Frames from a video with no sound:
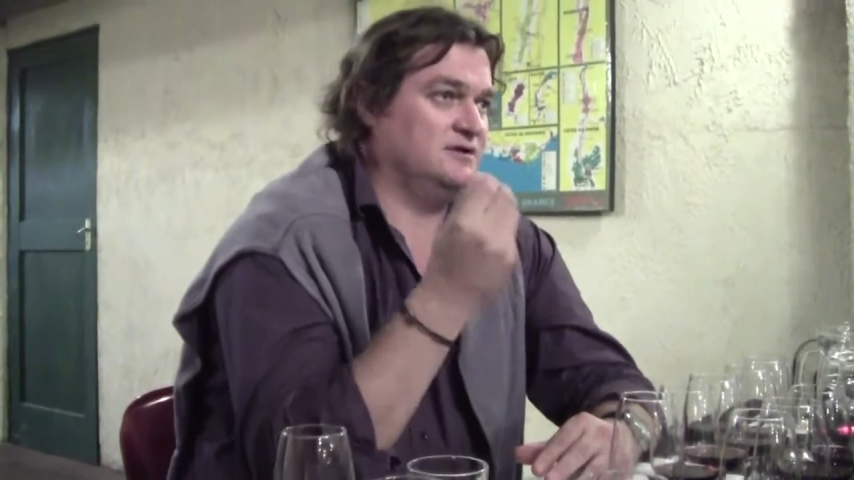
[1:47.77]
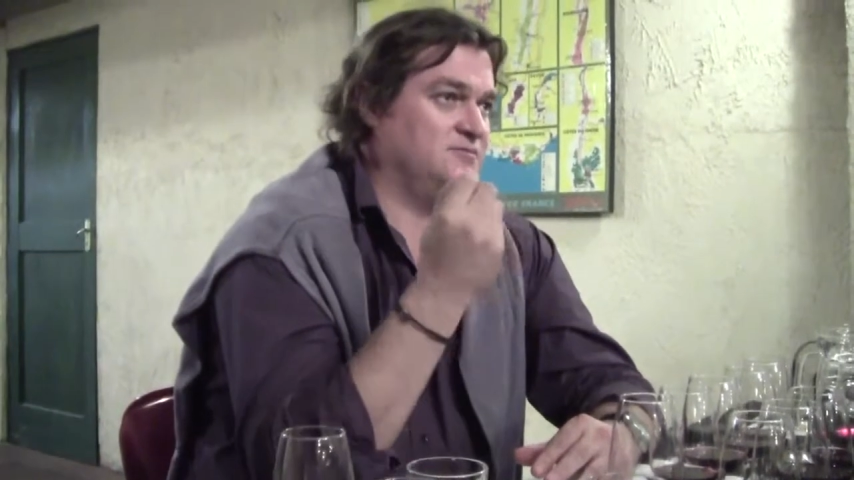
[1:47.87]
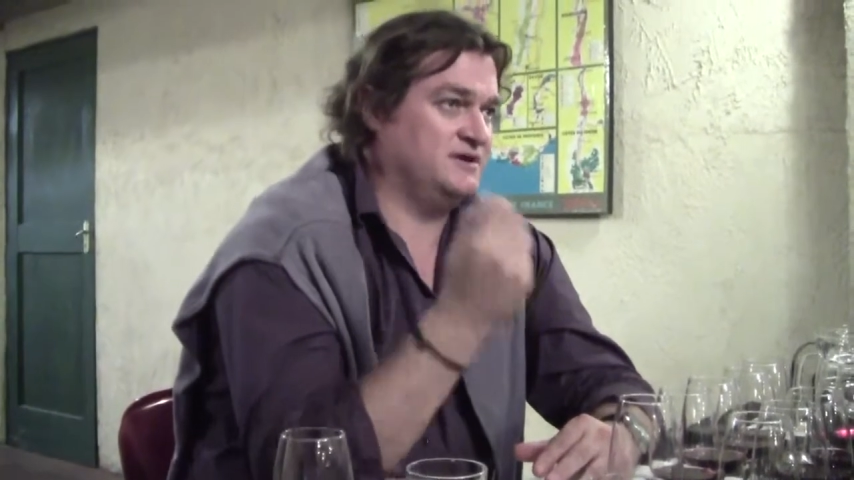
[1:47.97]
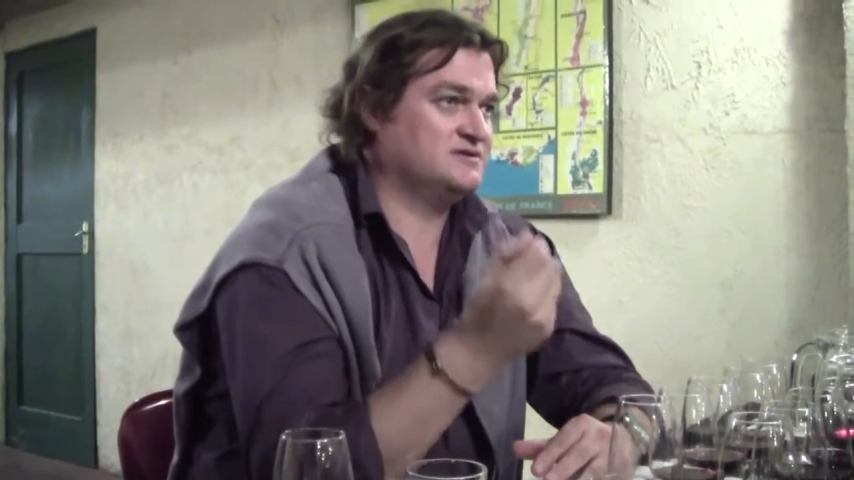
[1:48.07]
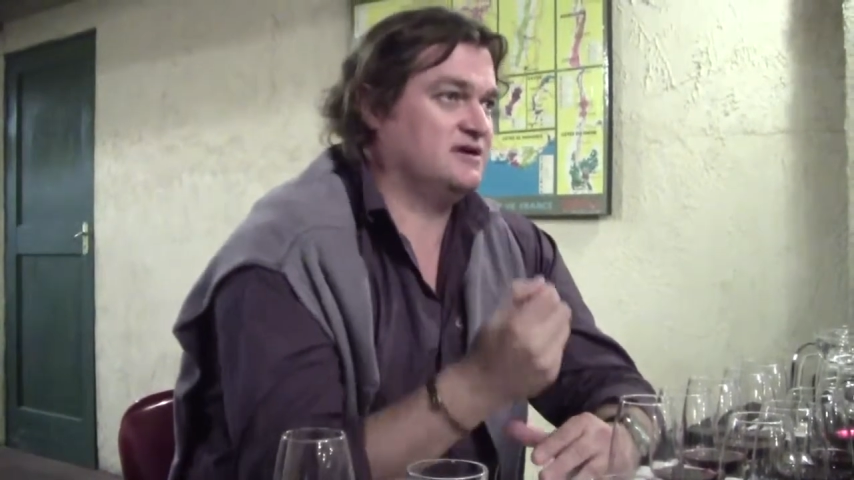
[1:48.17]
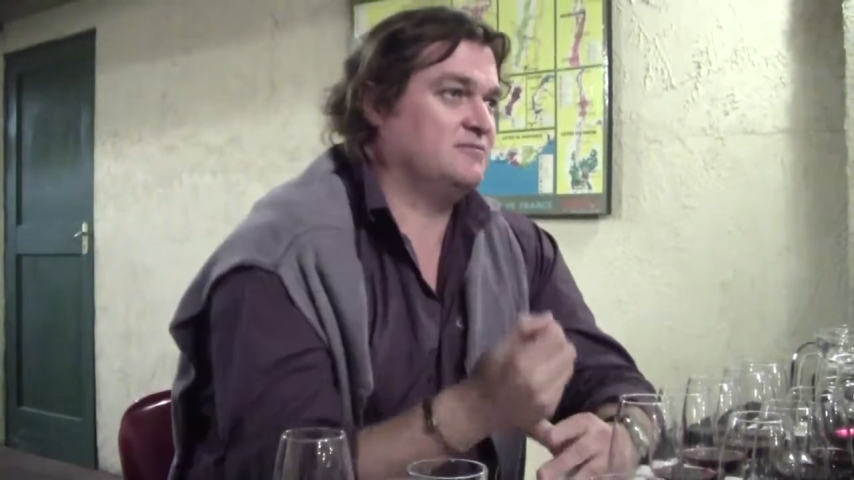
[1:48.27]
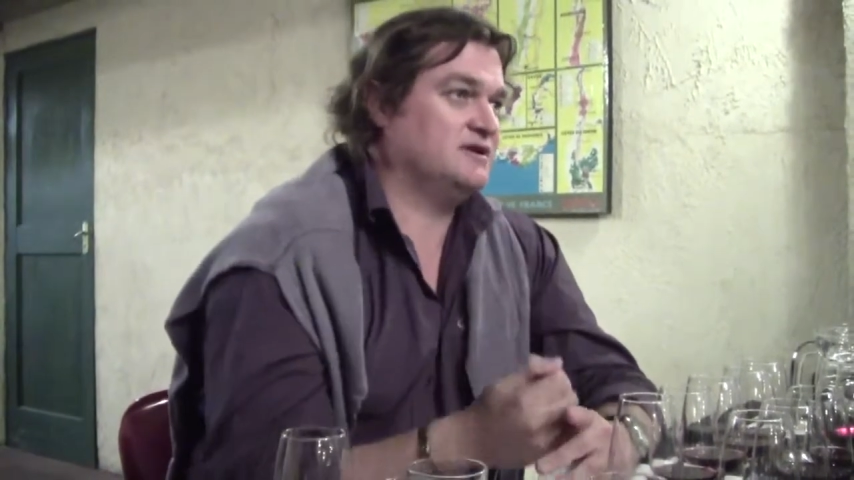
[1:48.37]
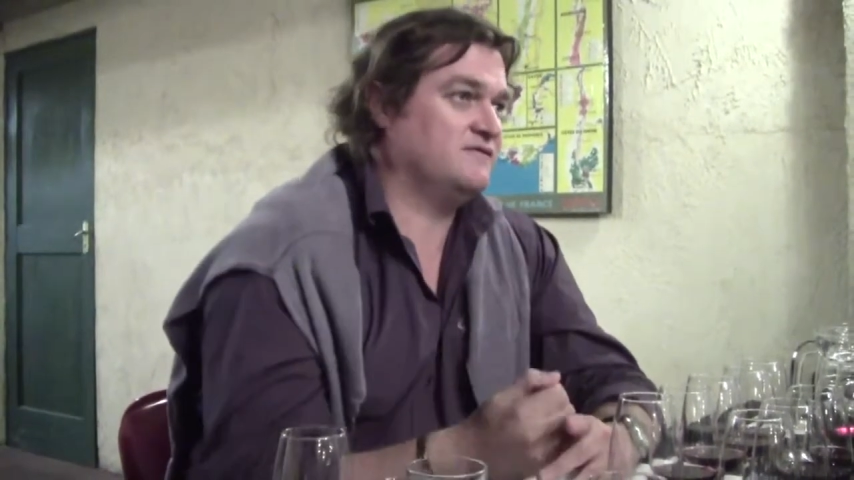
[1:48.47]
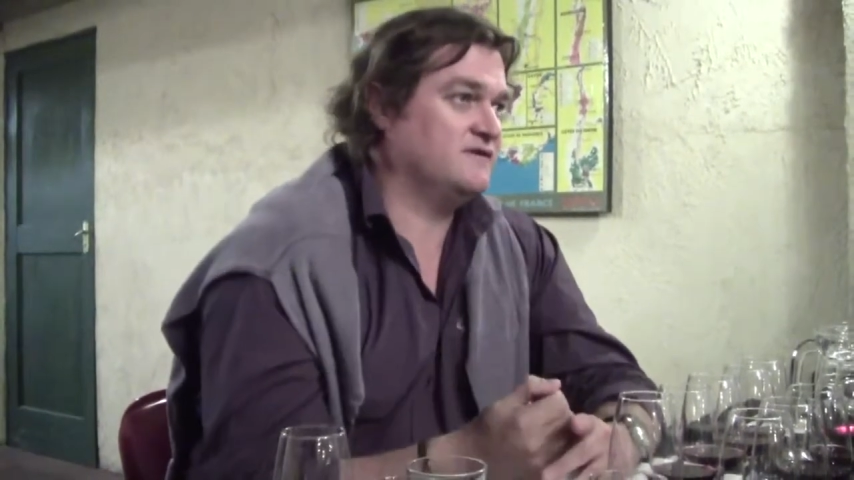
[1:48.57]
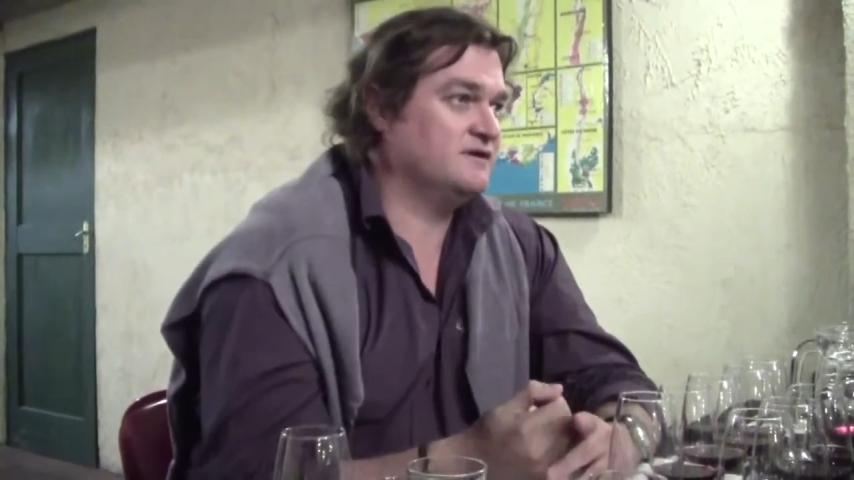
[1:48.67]
the best
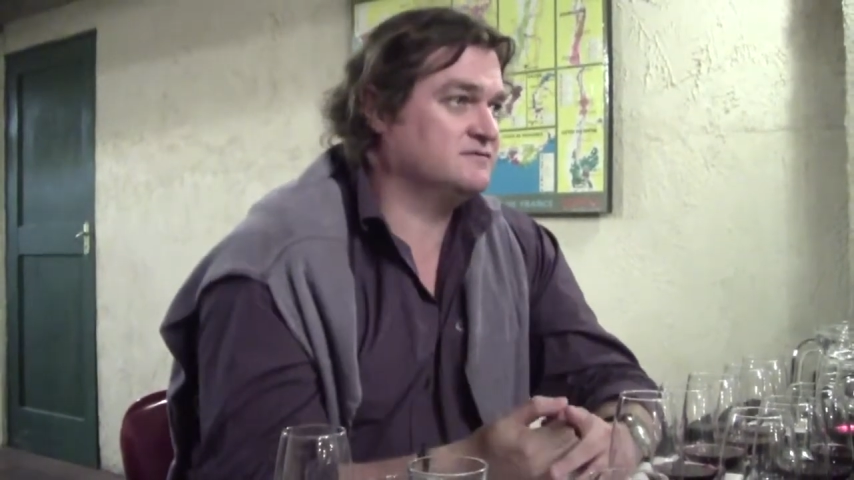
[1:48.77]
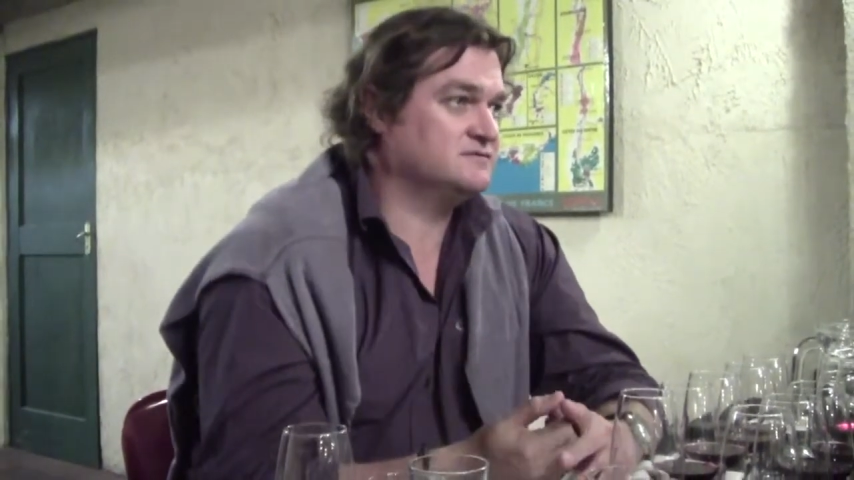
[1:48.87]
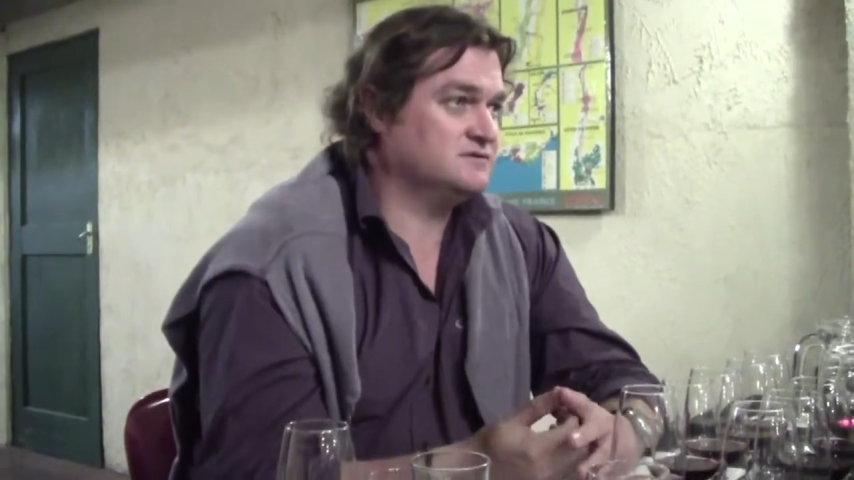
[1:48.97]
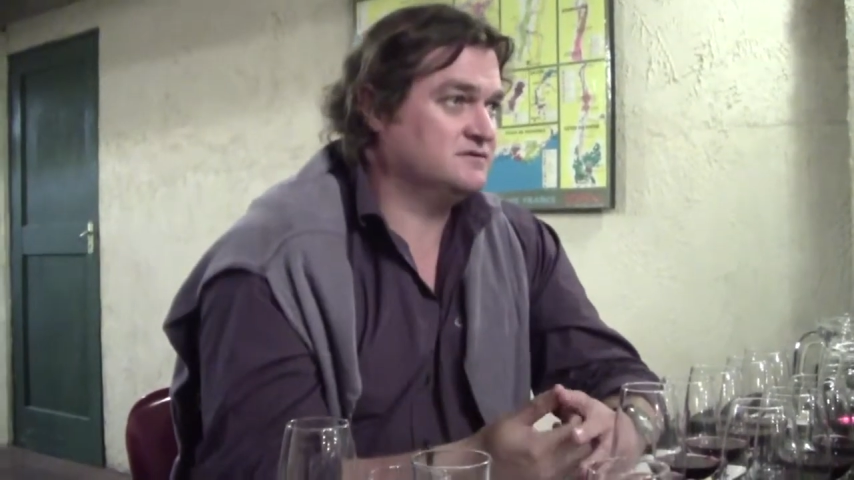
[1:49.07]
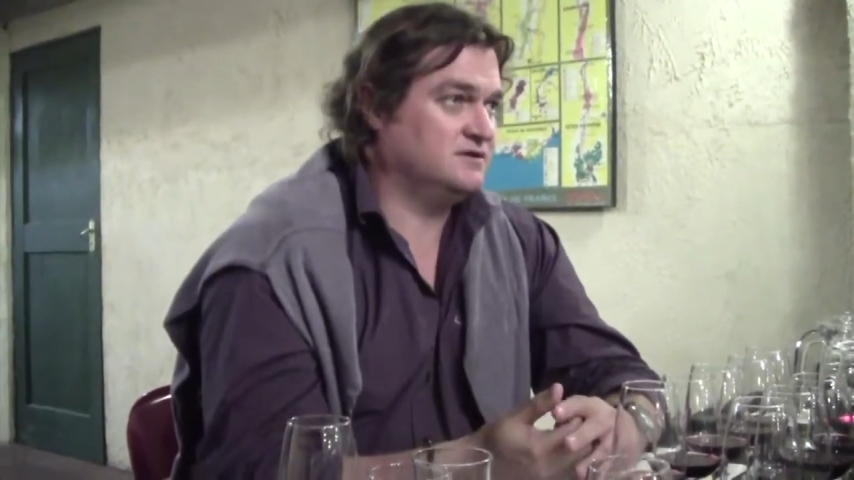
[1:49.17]
Cabernet Francs